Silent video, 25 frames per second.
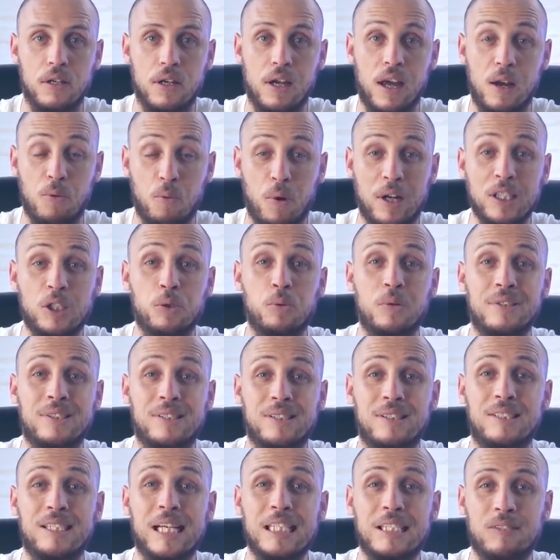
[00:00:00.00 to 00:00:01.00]
And once we're
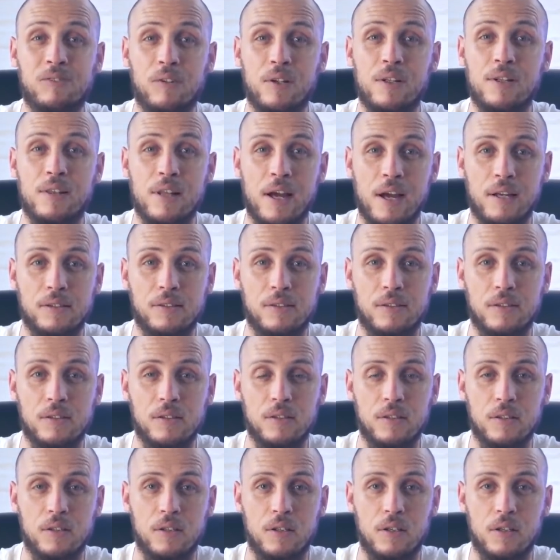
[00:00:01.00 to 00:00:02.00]
successful in that,
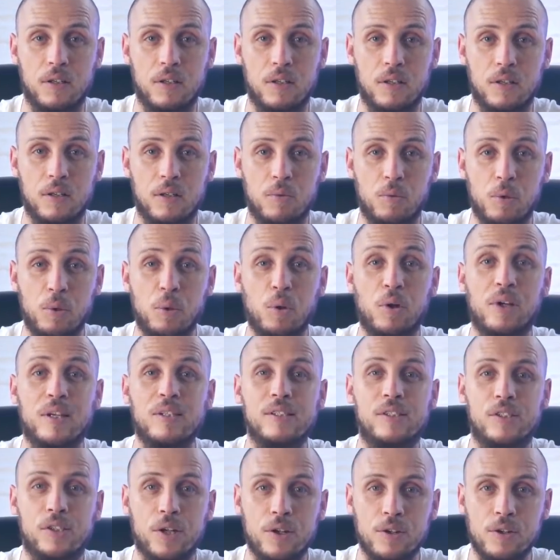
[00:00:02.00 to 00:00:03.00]
we will
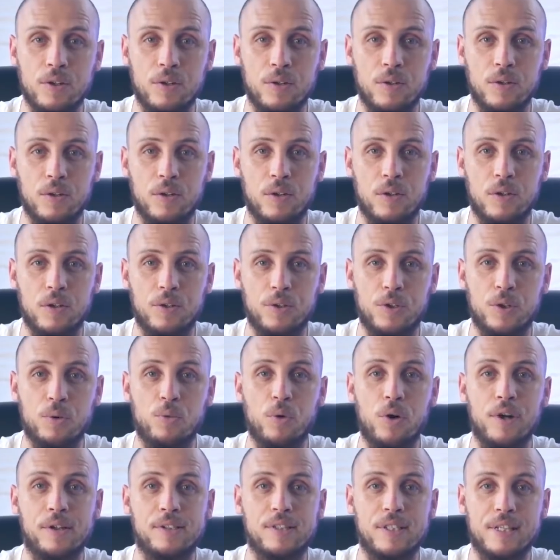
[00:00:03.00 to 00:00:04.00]
continue to
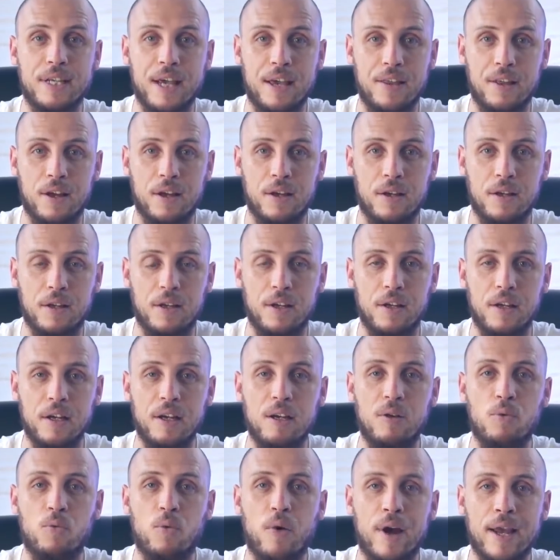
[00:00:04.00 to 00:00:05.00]
work together
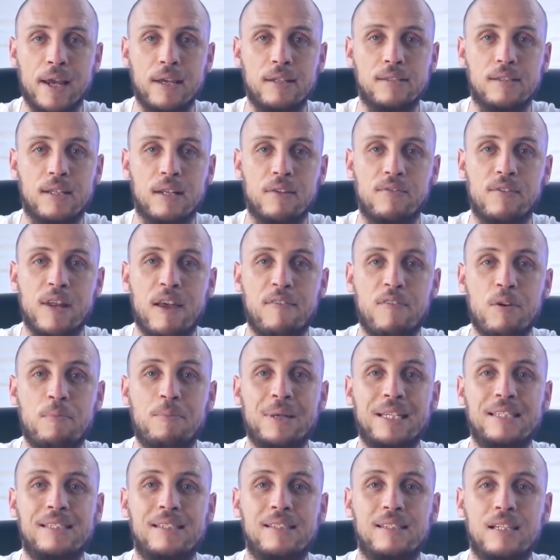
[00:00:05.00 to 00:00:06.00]
in ways that have never
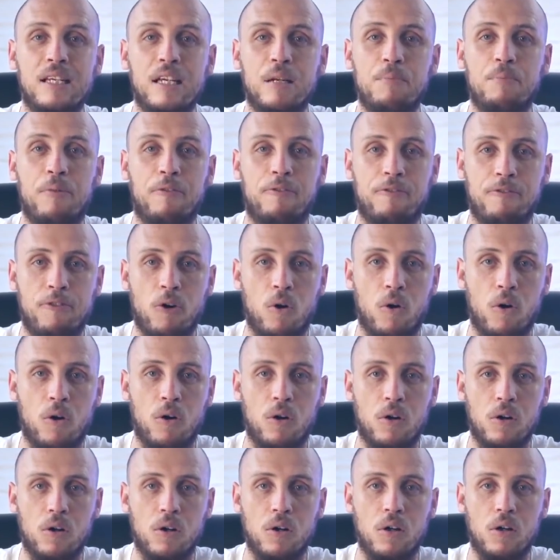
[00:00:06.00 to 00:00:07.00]
been seen
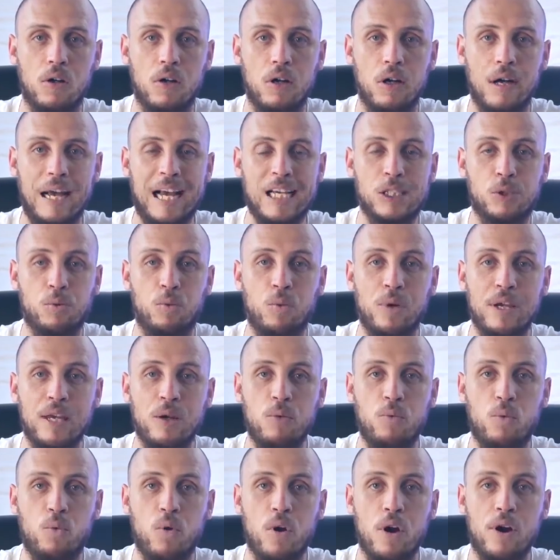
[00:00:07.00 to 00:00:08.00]
before as we
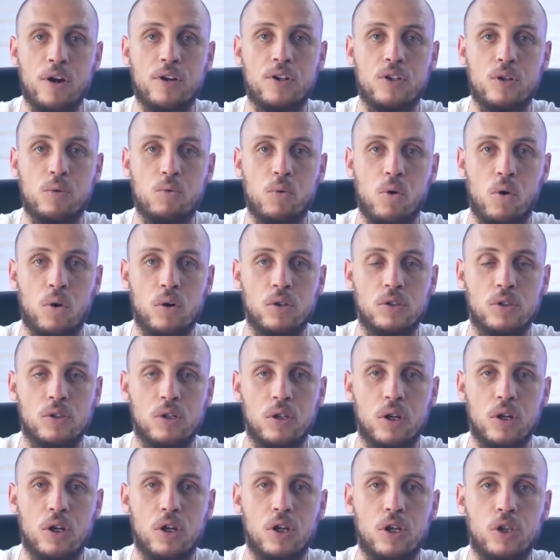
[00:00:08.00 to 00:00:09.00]
work towards
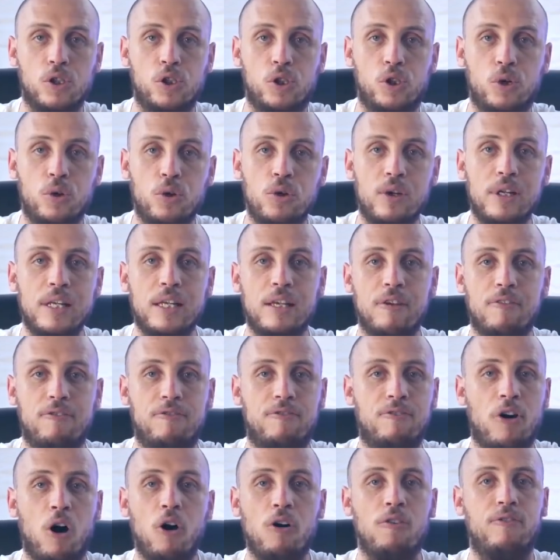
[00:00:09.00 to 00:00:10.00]
truly
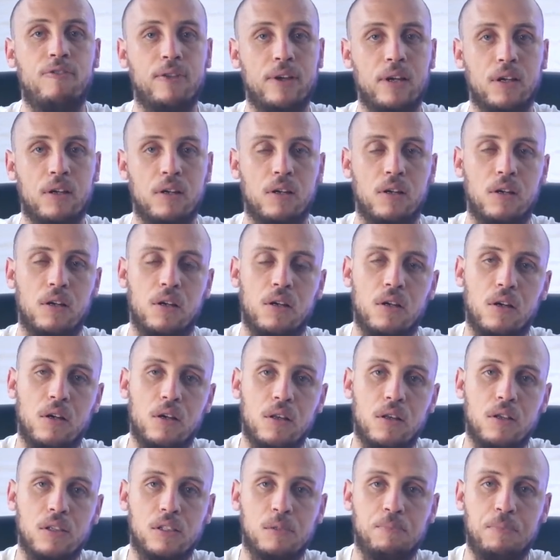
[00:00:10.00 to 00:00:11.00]
evolving
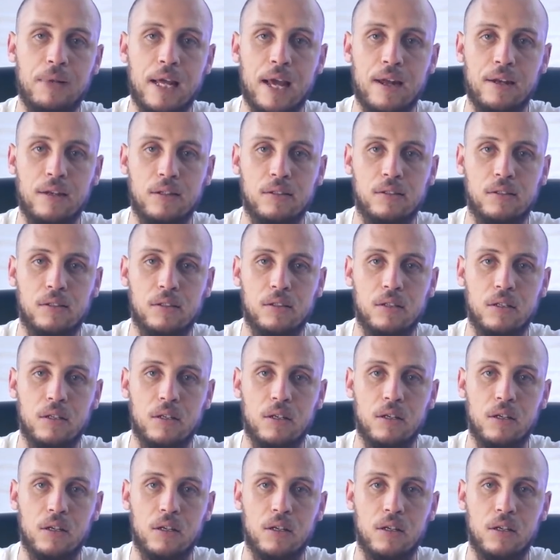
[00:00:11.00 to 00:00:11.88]
this planet,